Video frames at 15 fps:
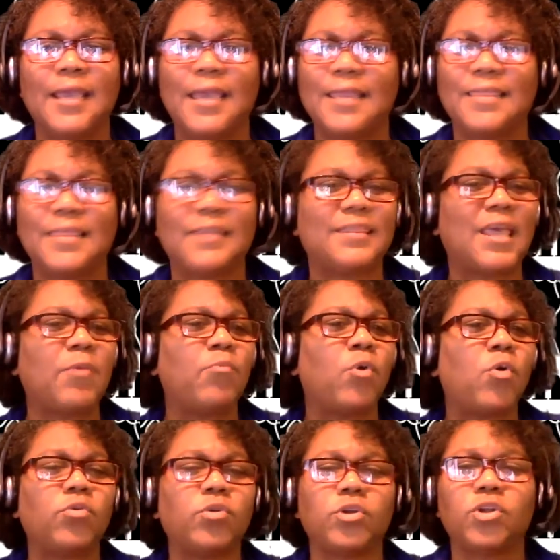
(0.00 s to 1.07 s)
and that they
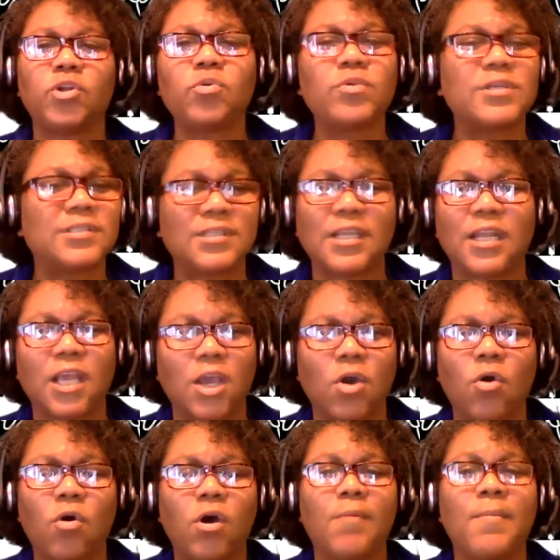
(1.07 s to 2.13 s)
won't do us any
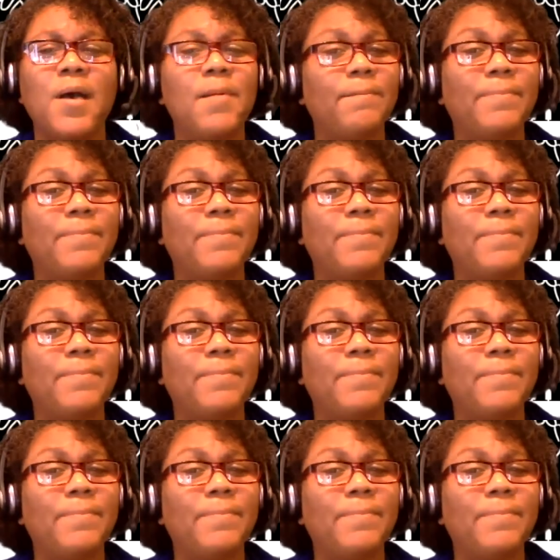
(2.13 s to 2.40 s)
harm.